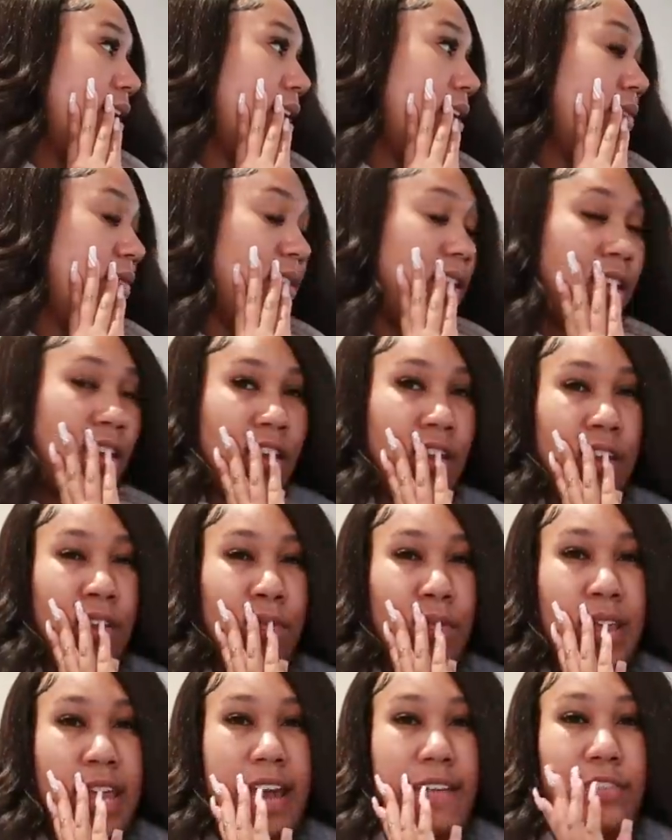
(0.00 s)
And
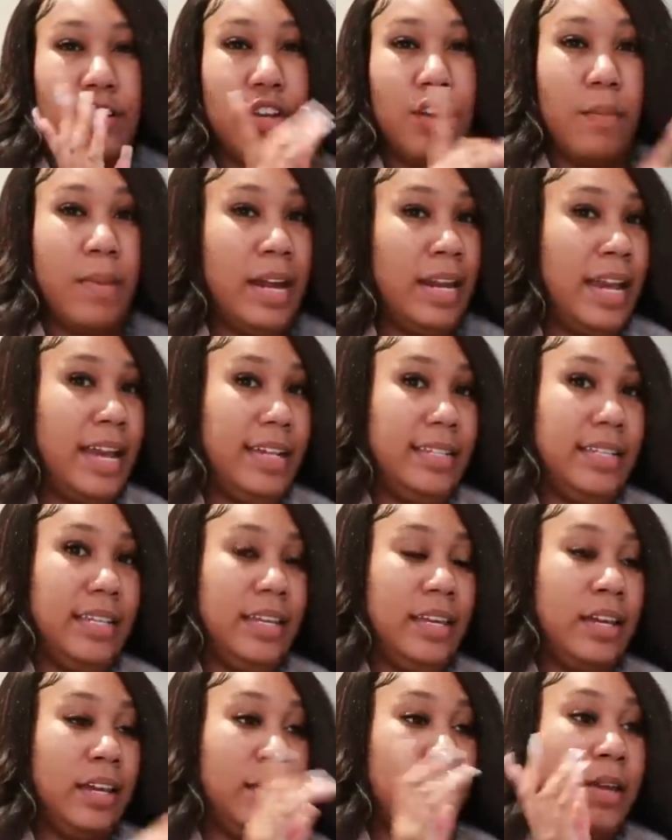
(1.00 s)
then we have to go by the A
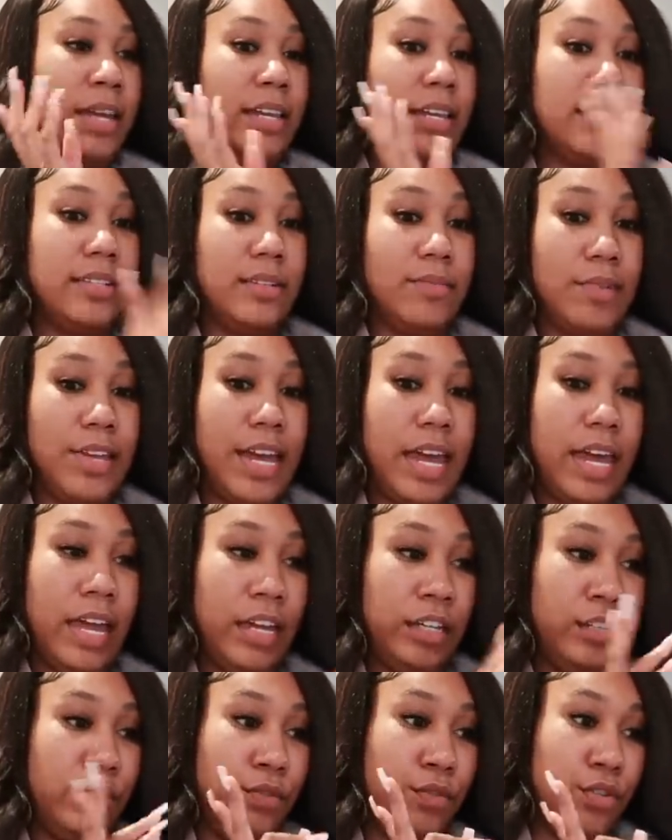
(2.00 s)
T M and get some
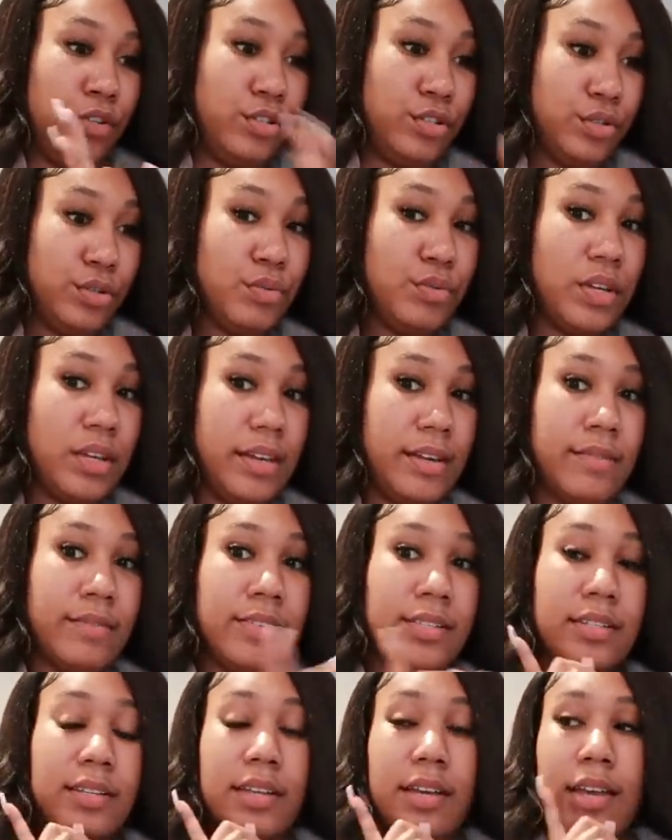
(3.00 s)
cash for two
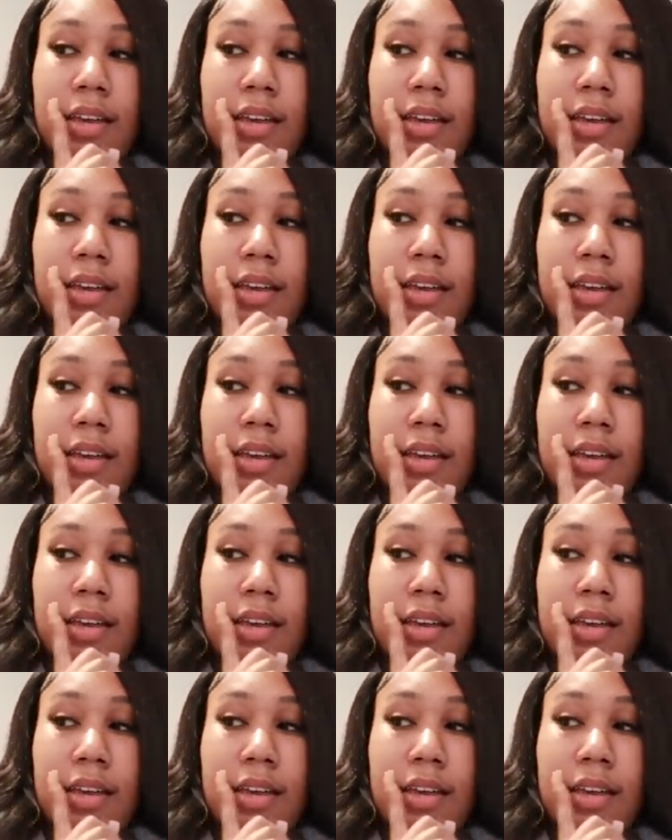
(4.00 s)
gifts.